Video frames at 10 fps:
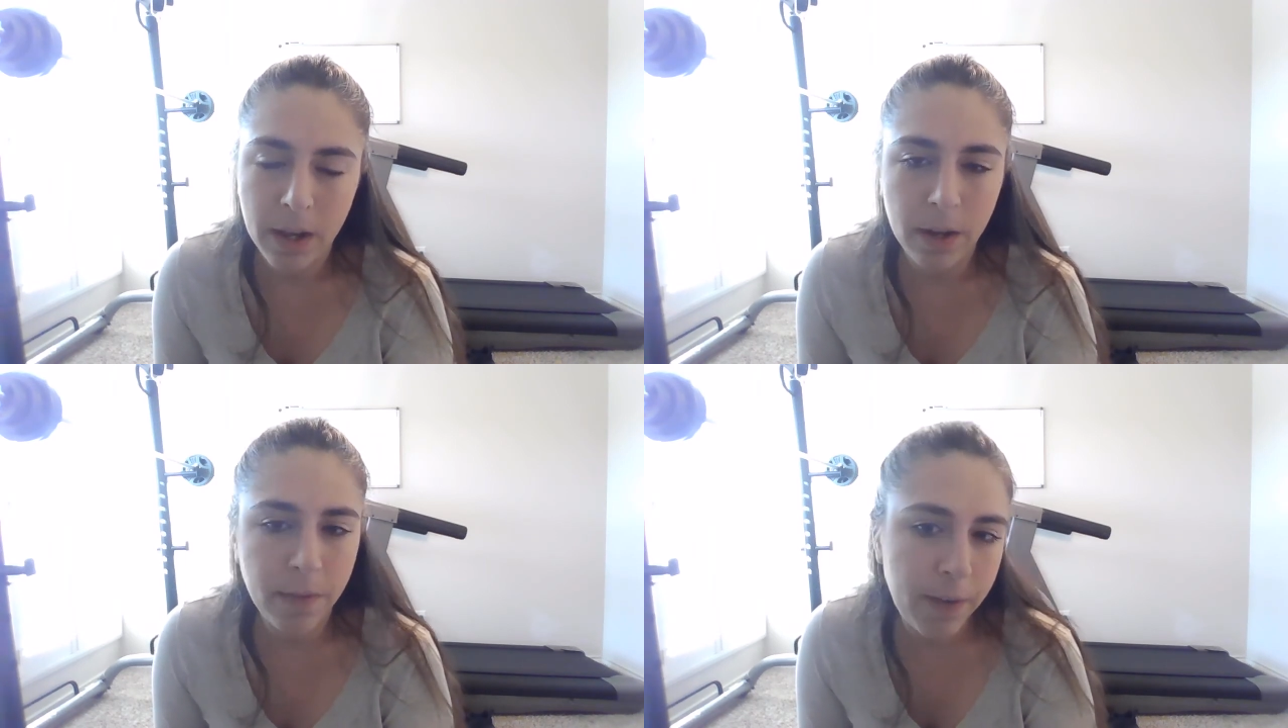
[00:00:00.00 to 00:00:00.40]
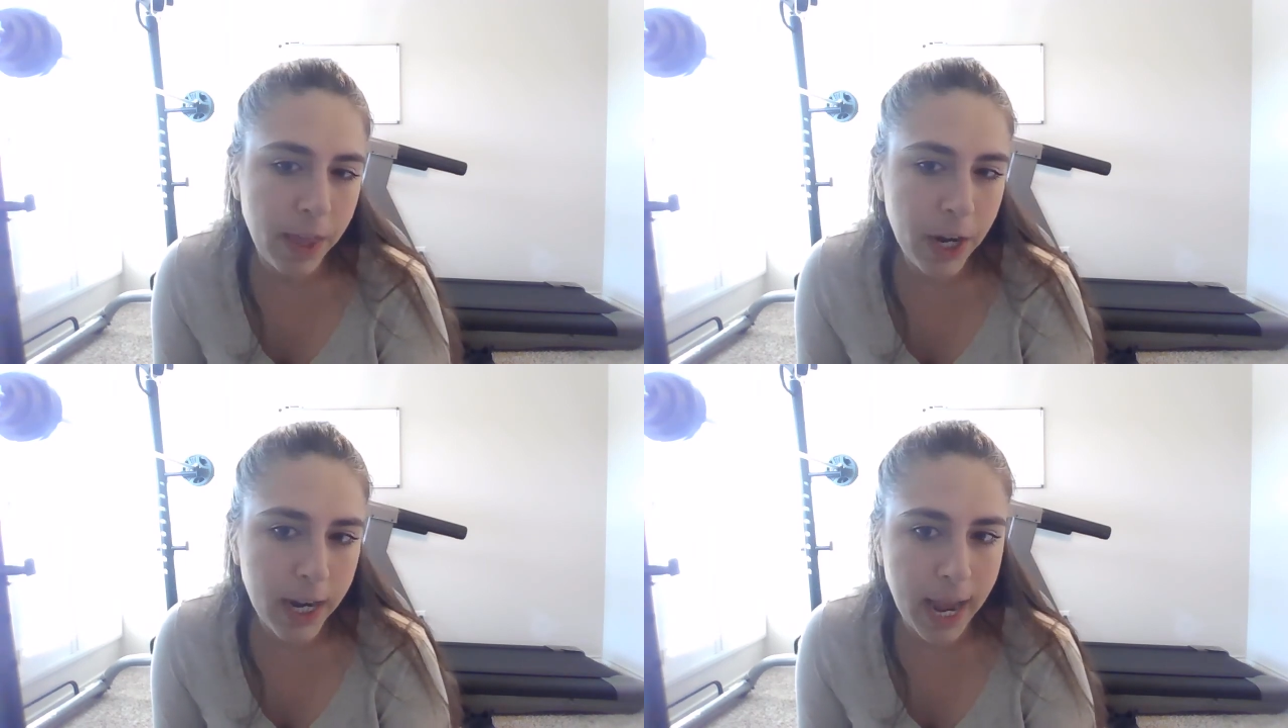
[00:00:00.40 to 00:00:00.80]
Her
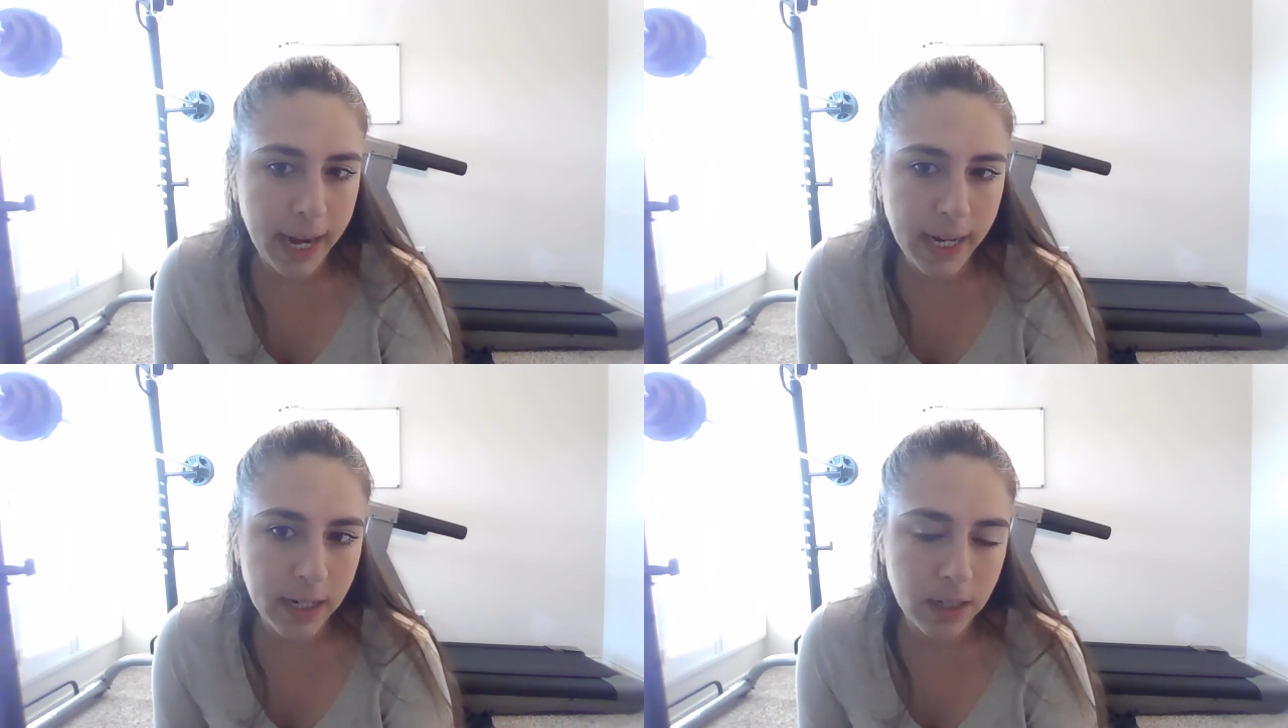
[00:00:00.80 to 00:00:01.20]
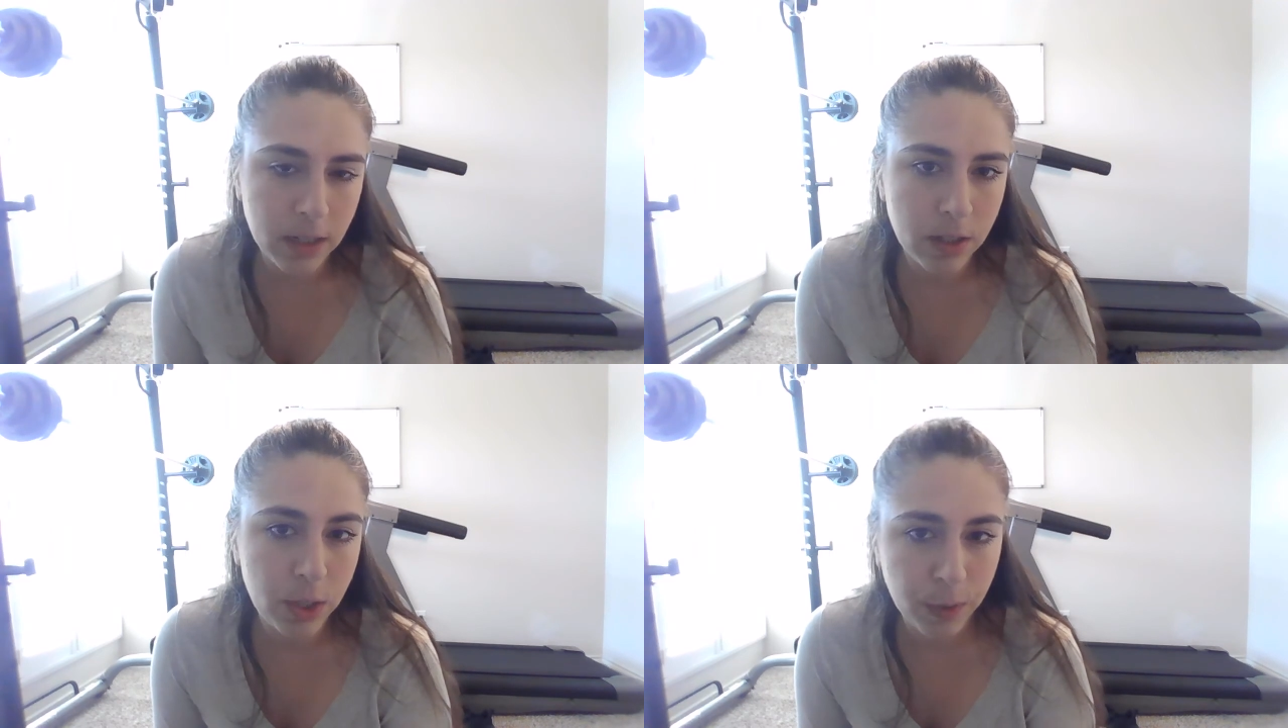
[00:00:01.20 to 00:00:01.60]
father and I
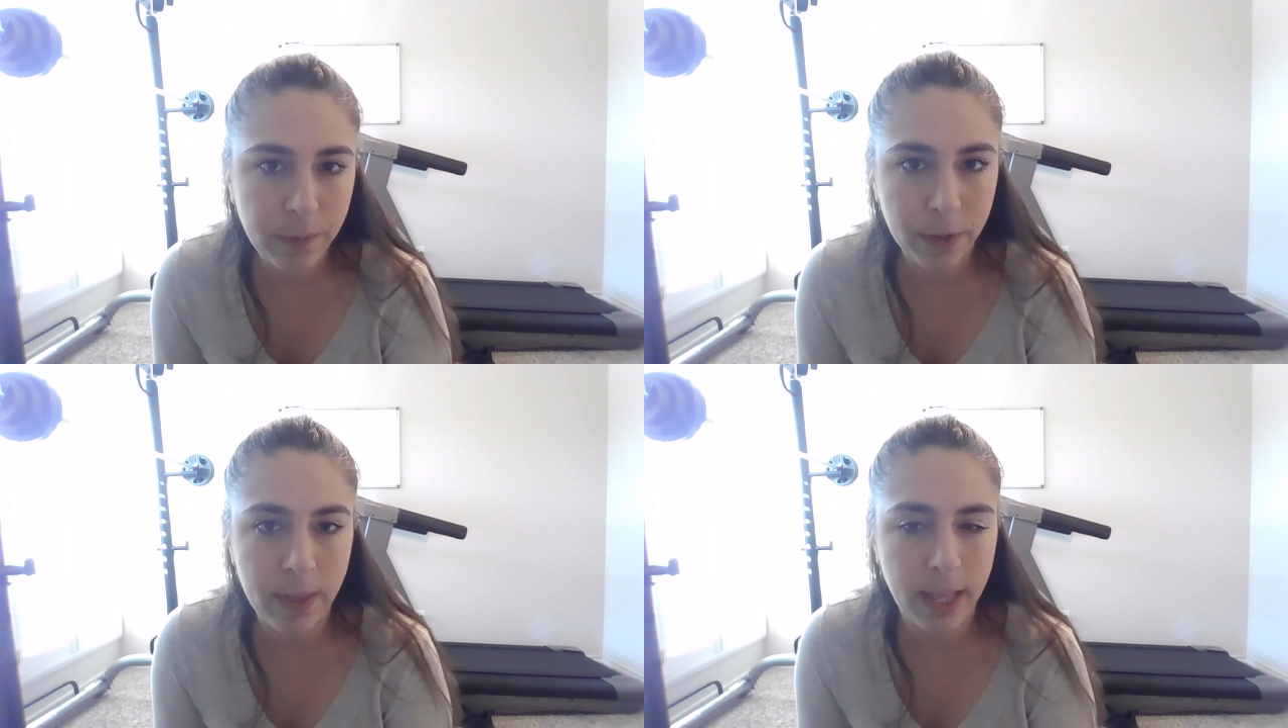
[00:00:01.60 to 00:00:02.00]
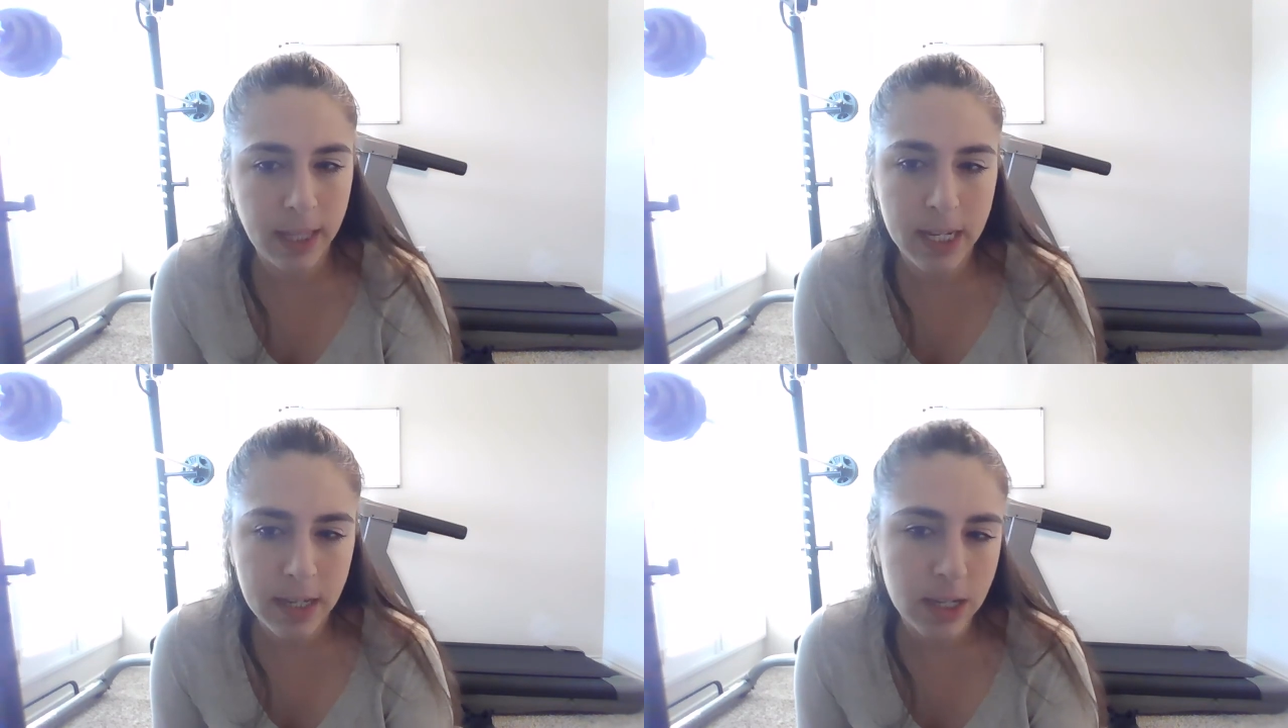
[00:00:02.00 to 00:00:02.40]
do feel that
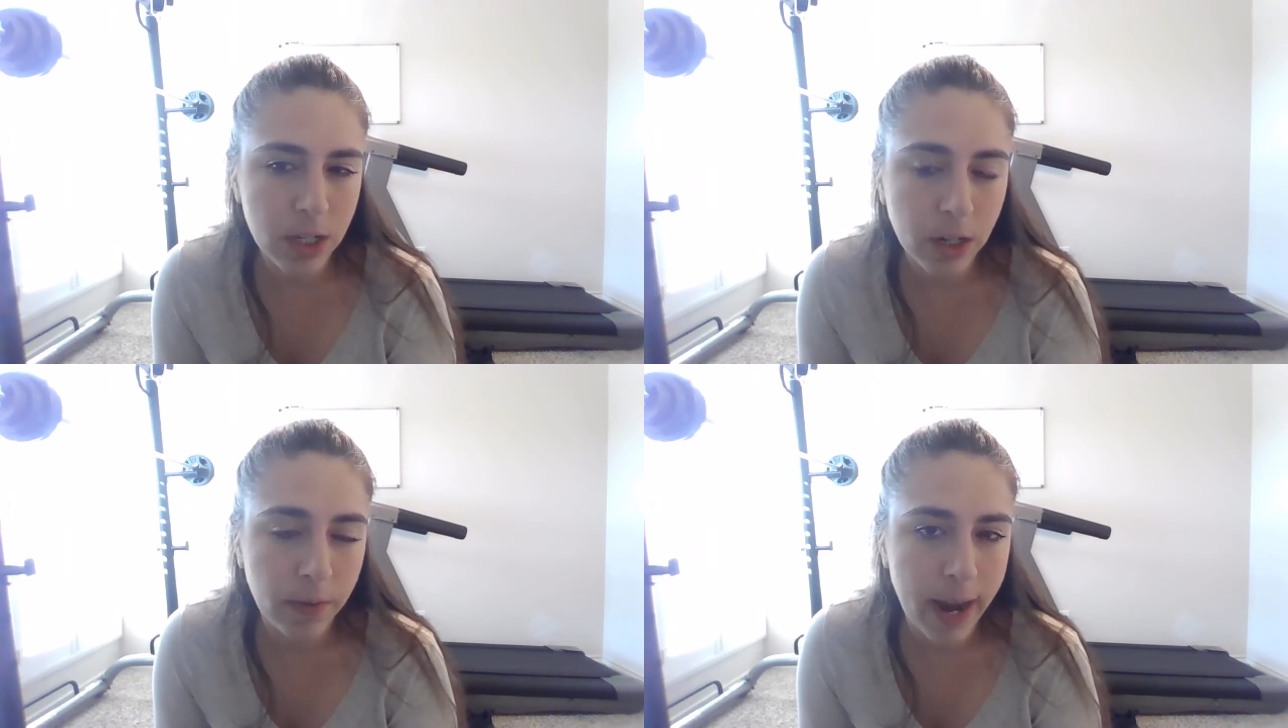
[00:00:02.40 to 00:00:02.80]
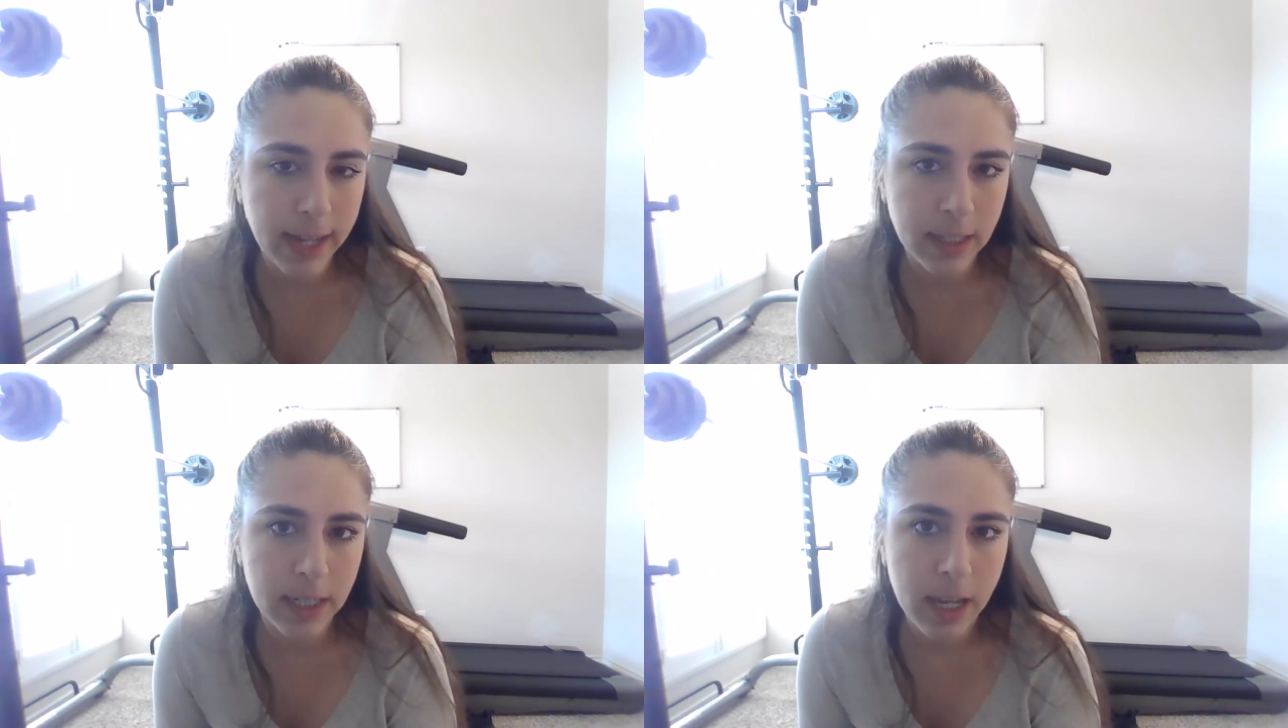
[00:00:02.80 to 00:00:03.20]
this is
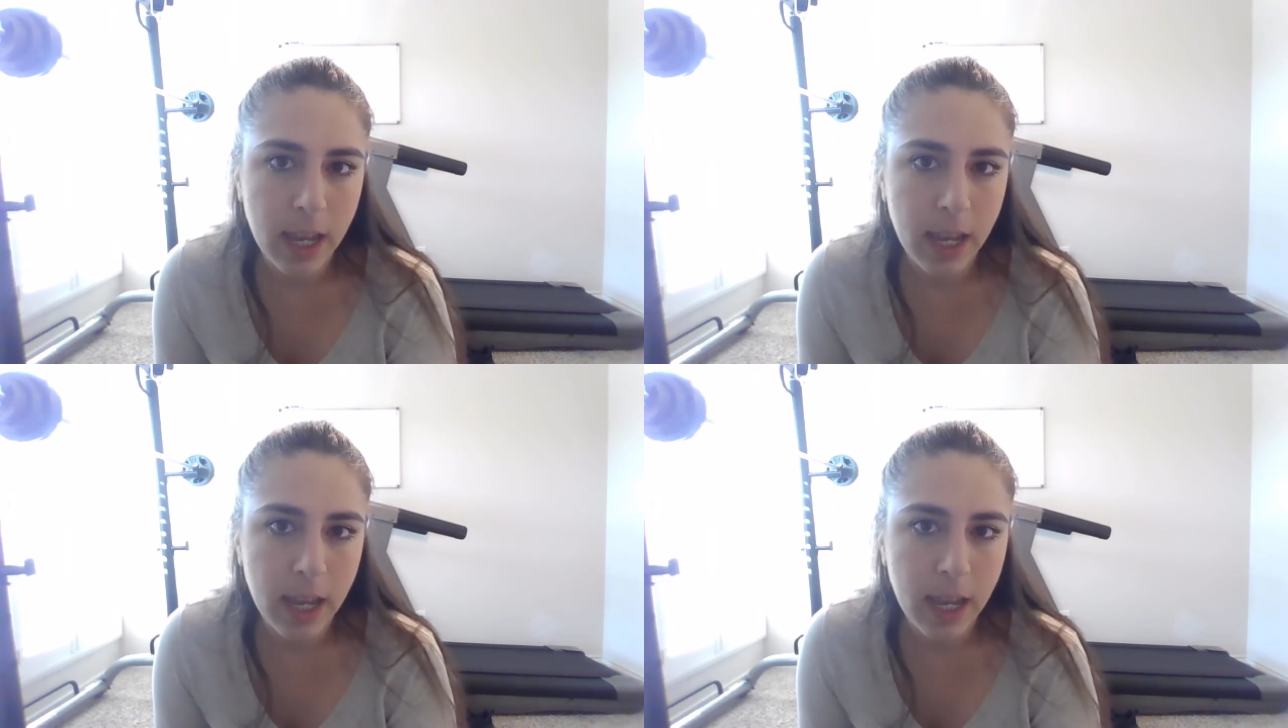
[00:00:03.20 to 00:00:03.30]
correct.